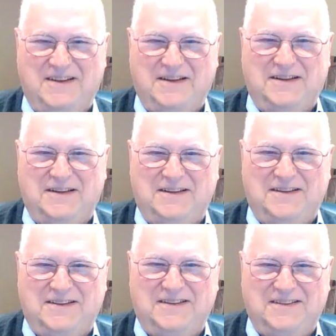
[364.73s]
That's
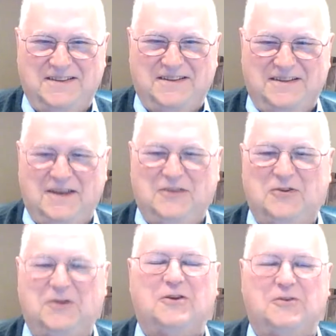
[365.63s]
good.
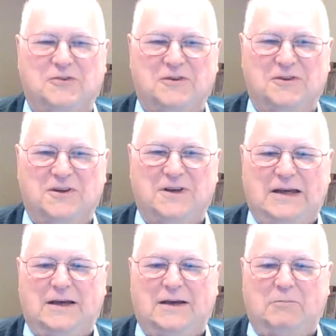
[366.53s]
Yes, it is. It's
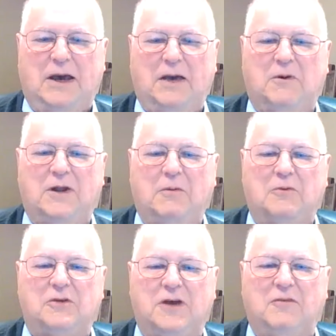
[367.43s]
good. Back when I
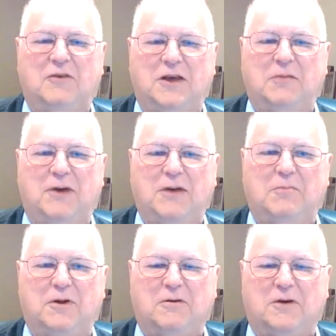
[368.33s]
was a heavy eBay
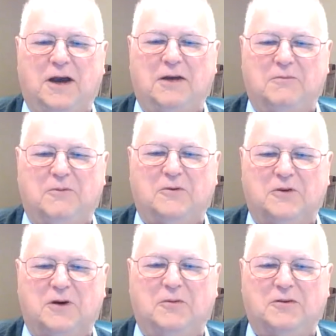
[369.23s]
bidder, I was
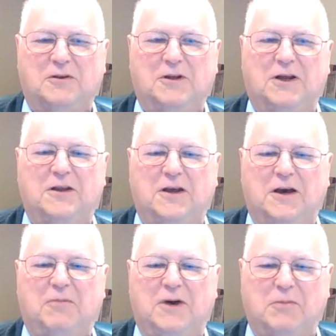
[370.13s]
always delayed to
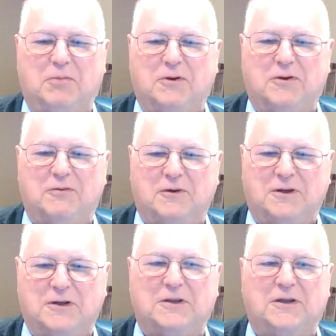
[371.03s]
have my opponents
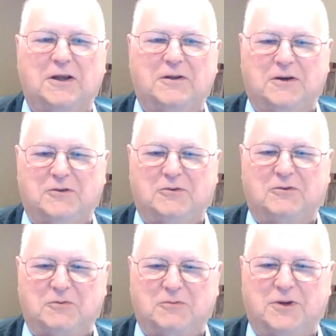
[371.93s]
found out that they lost to
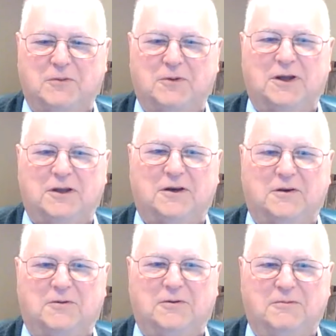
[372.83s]
somebody with that title.